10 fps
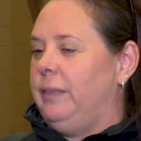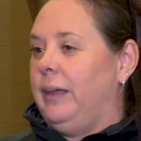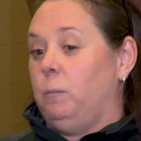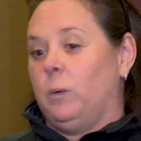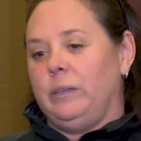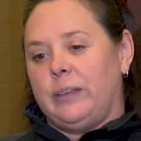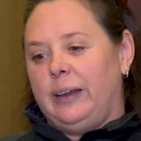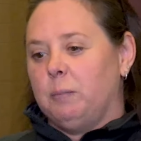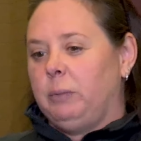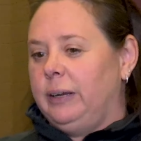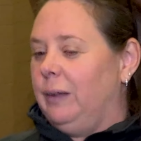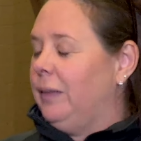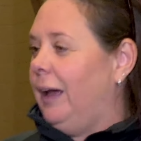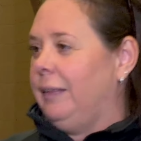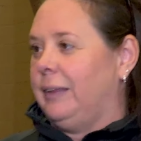And then once they complete all
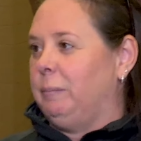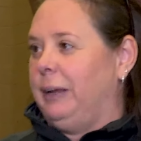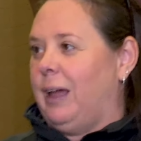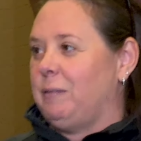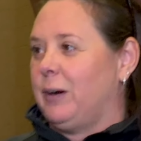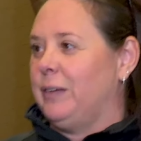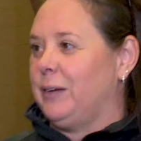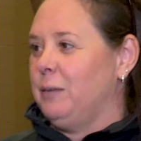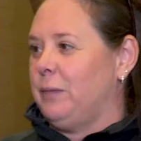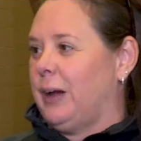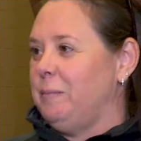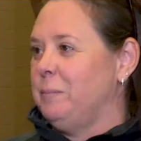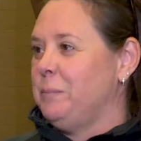that, they'll be lifeguard certified.